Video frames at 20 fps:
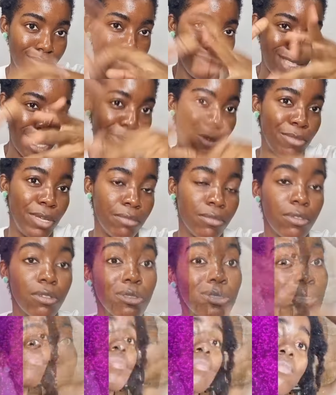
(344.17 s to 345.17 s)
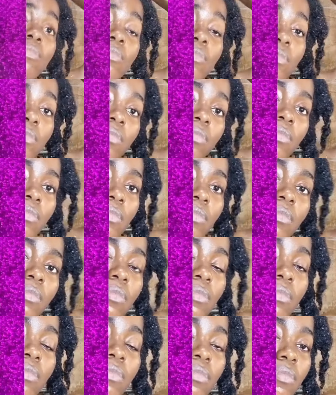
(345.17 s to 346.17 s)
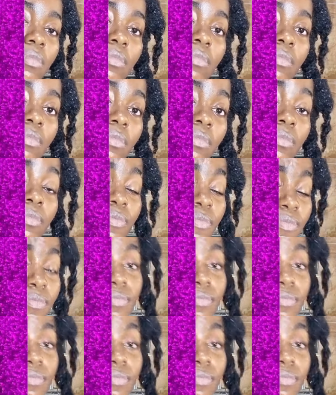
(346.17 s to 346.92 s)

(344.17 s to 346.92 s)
So it's shampoo time, and we're